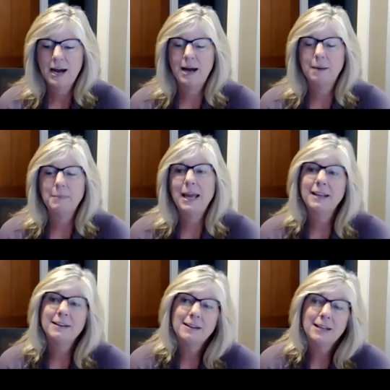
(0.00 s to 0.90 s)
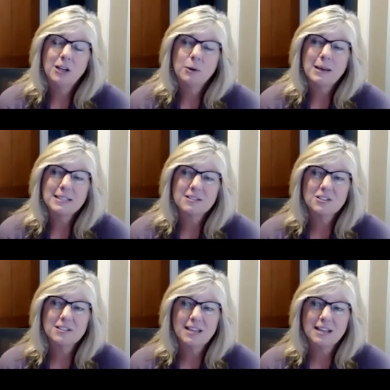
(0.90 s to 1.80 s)
Um, and you know,
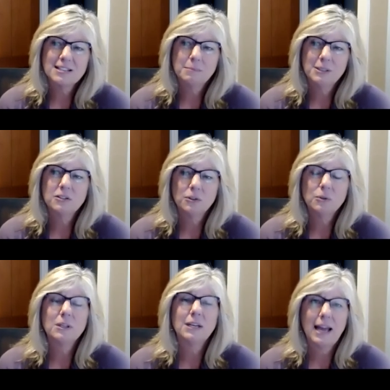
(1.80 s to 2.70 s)
messages tend to be diluted